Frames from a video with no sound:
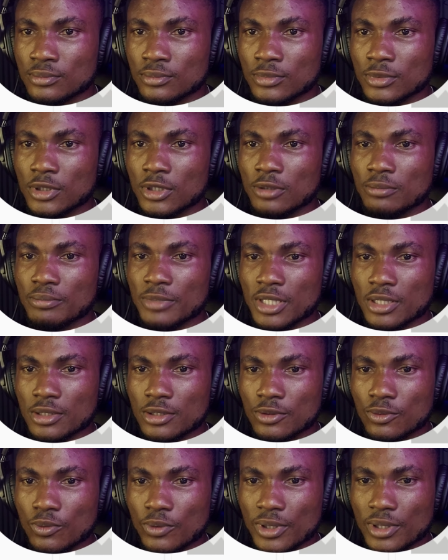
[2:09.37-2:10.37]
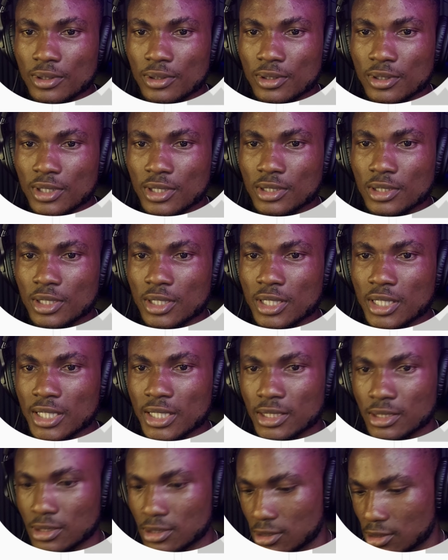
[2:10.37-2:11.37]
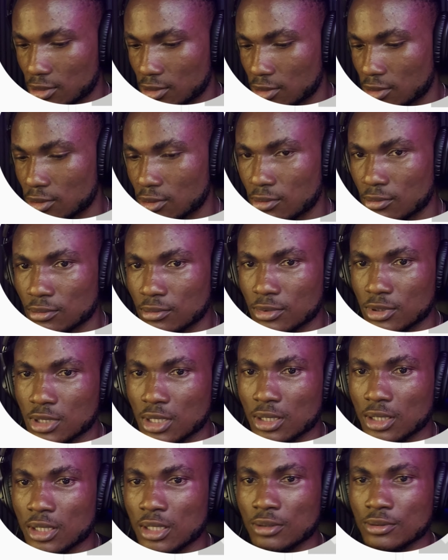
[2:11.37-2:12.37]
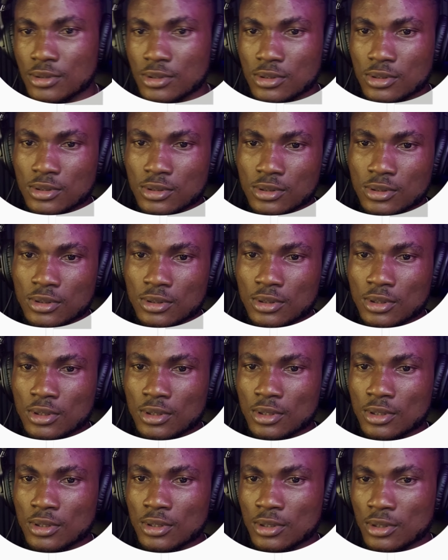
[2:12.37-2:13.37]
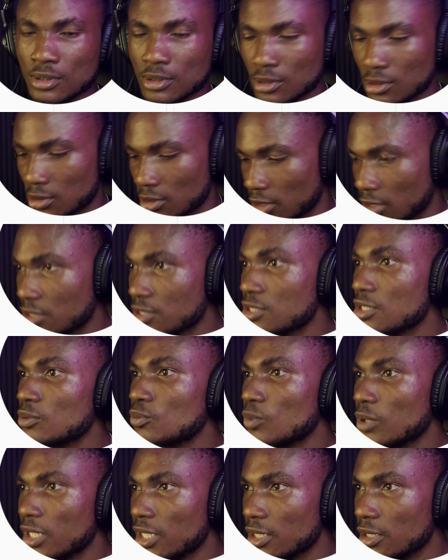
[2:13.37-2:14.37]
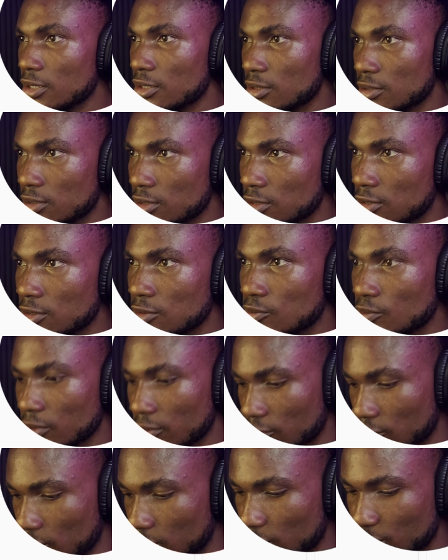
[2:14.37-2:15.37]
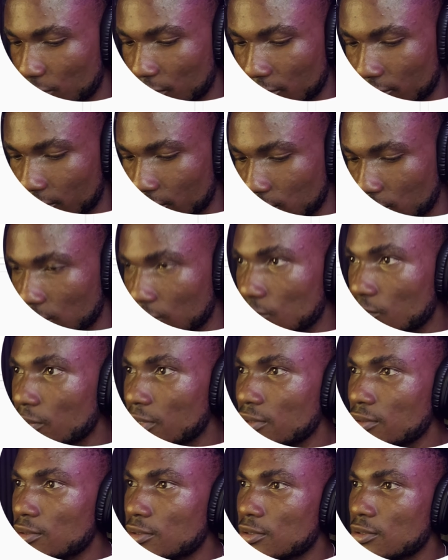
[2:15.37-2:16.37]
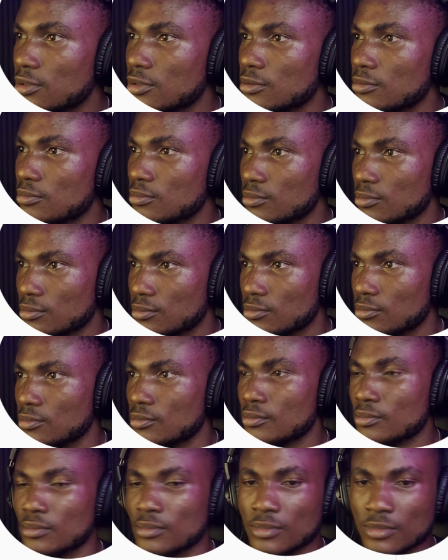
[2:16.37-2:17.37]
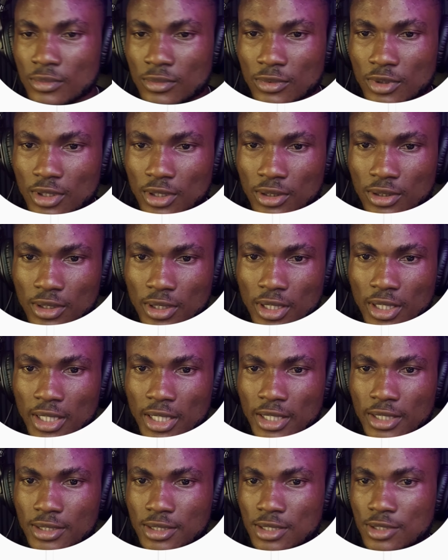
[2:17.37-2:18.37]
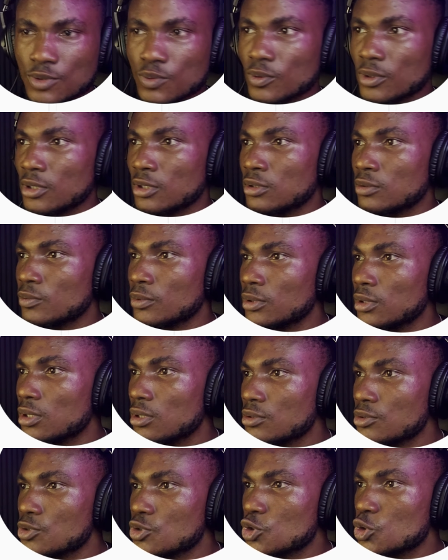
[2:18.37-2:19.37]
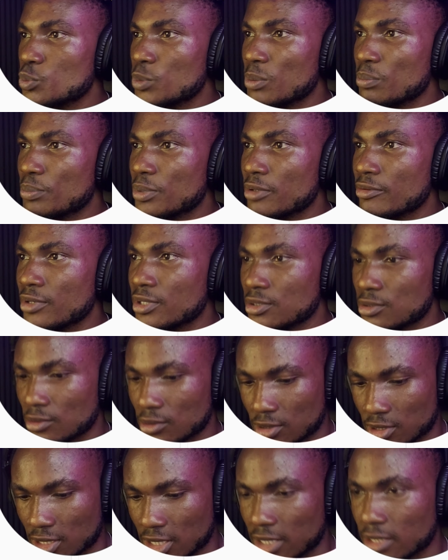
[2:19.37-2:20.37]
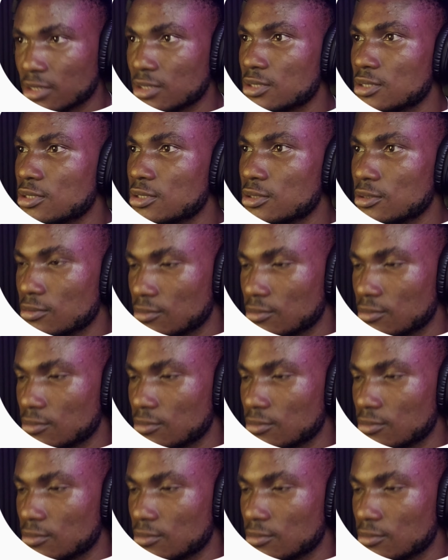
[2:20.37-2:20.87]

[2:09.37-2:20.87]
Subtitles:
I'll make the width and the height, take out X and Y, then the width will be parent.width, then the height as well will also be parent.height.